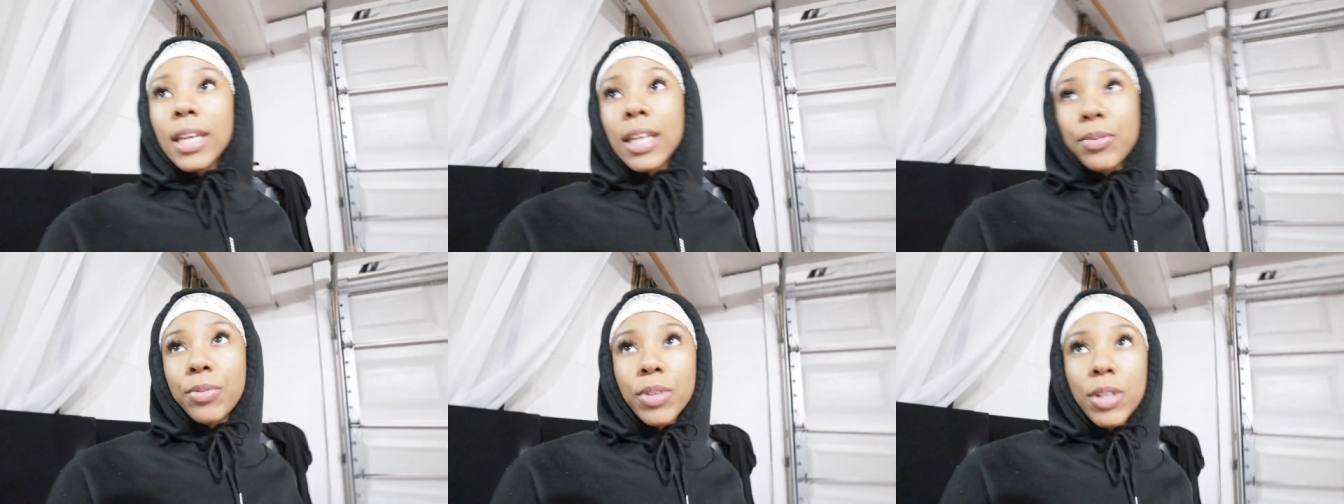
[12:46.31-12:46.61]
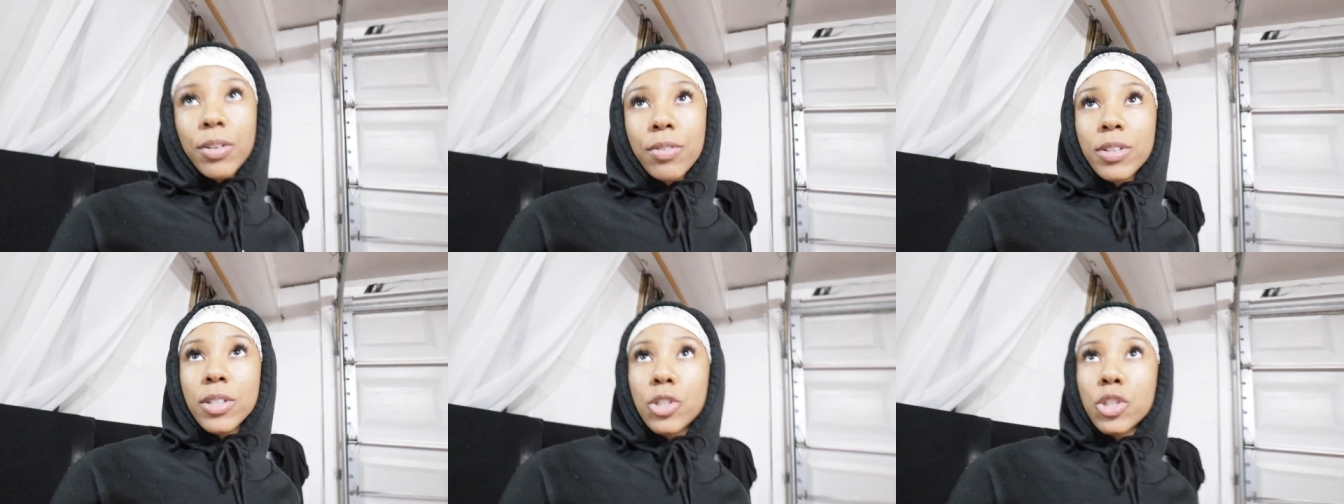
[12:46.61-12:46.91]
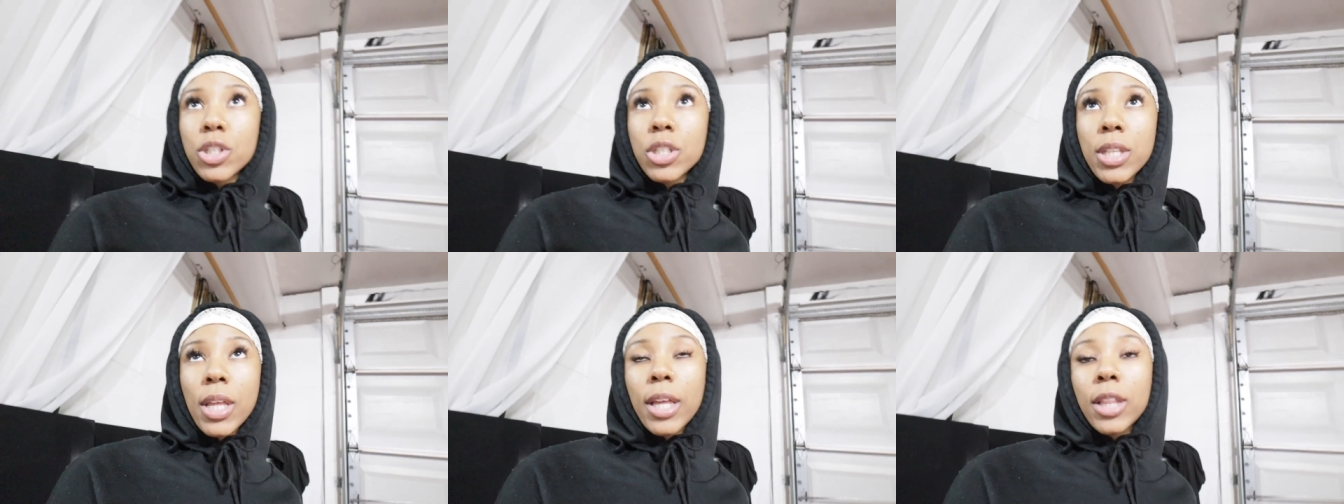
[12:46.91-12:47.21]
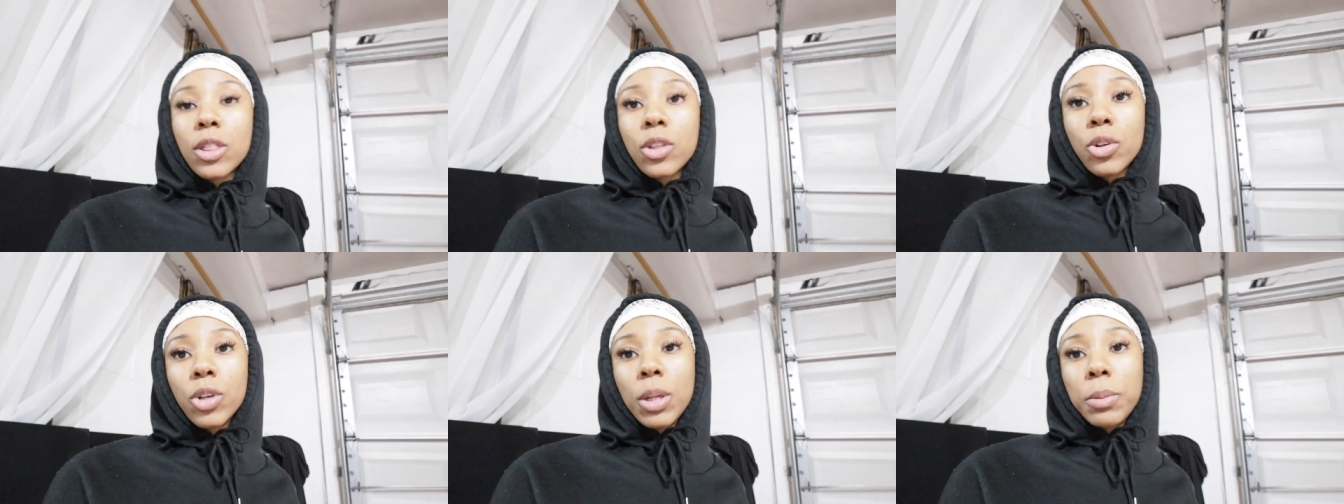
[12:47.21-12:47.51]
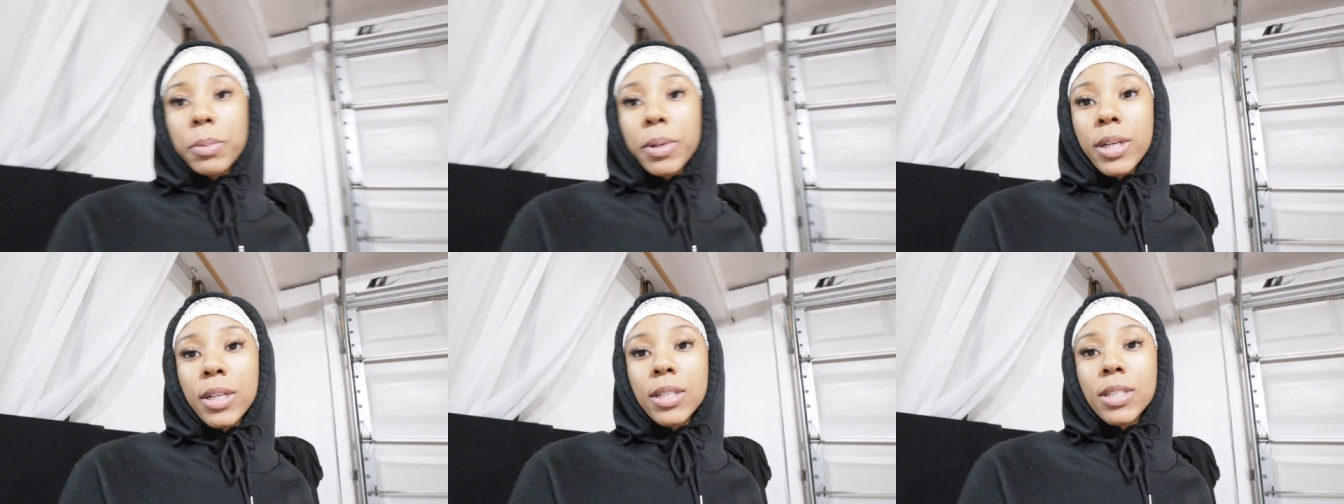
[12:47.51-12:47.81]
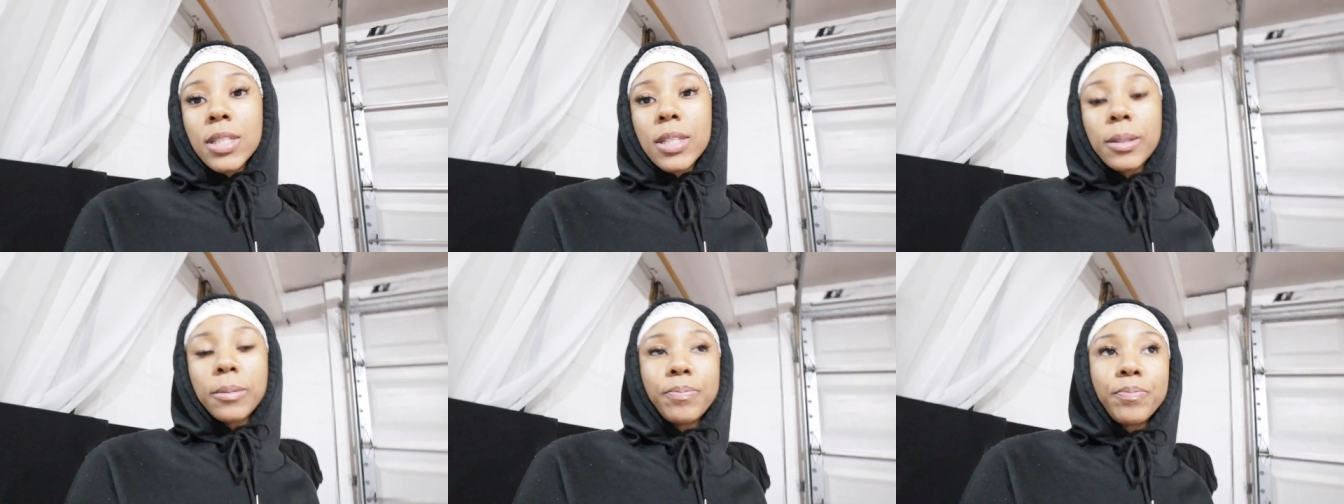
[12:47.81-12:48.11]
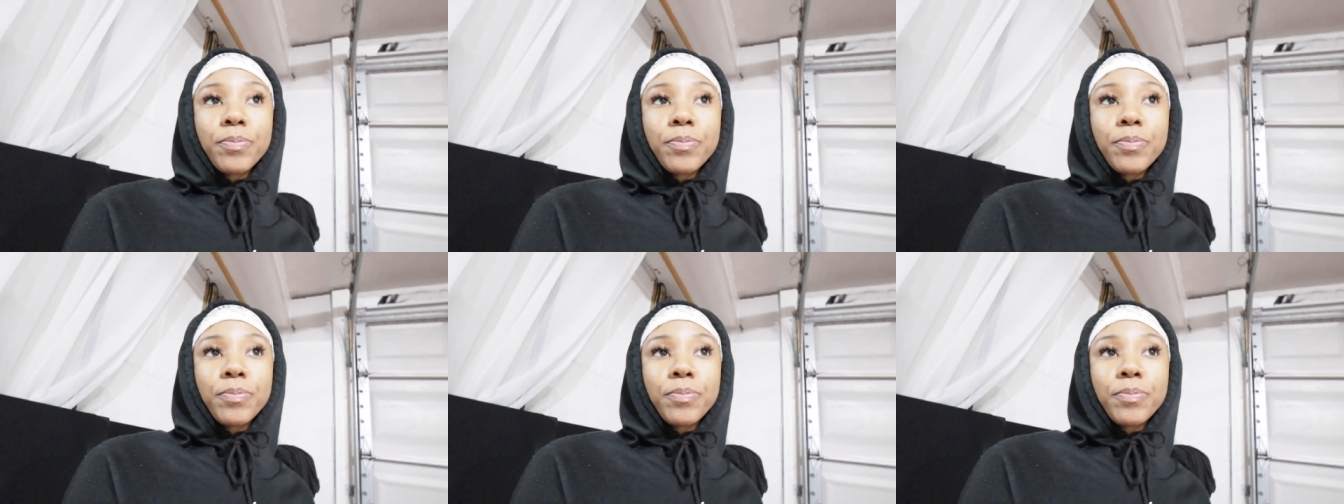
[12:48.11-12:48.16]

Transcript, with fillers: even if it's just like 30 minutes